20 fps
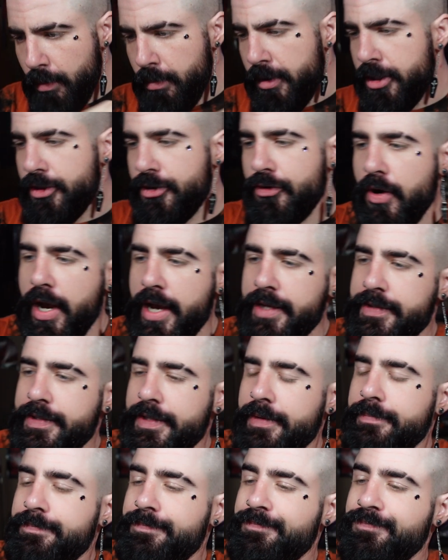I'm going to try
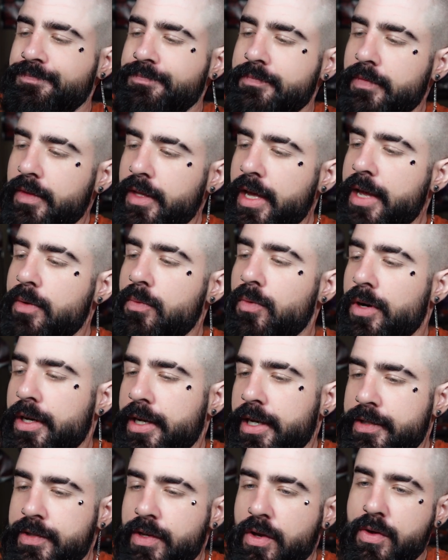some line
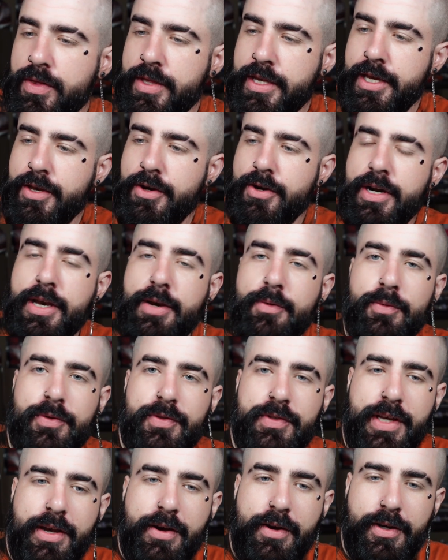work I saw on the internet. We'll
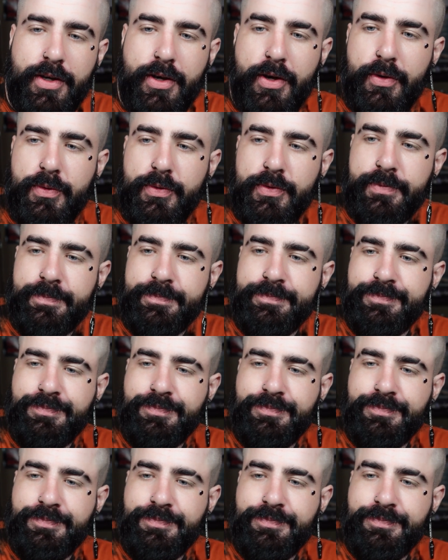see how it goes.